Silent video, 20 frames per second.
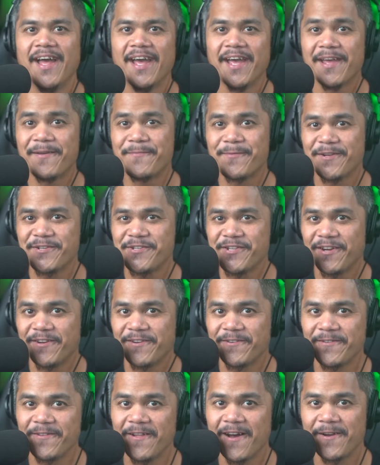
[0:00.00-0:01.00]
In my
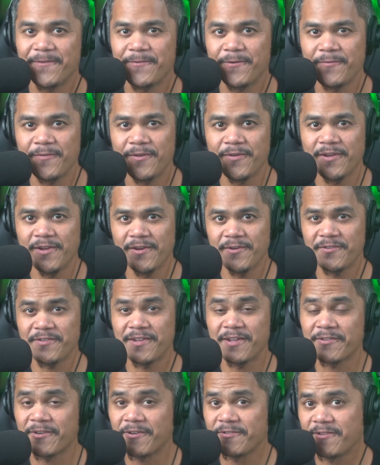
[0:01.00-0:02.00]
channel, I review gears
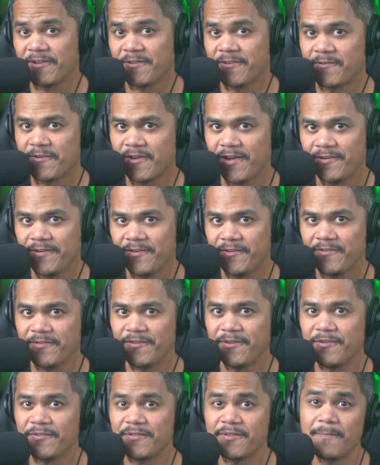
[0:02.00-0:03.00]
that content creators
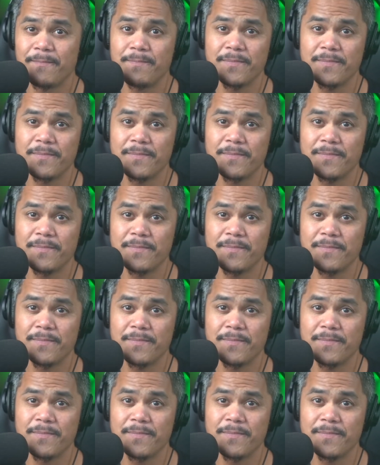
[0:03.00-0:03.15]
use.